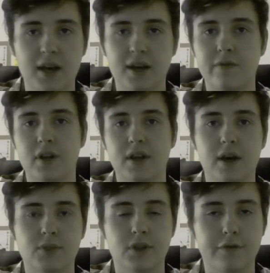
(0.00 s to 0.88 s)
It really
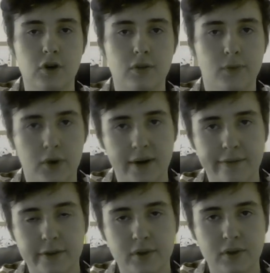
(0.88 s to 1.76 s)
helps you feel more
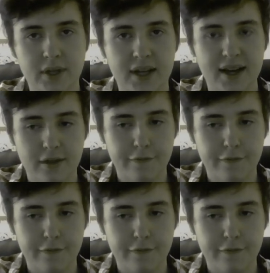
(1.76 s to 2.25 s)
comfortable that like the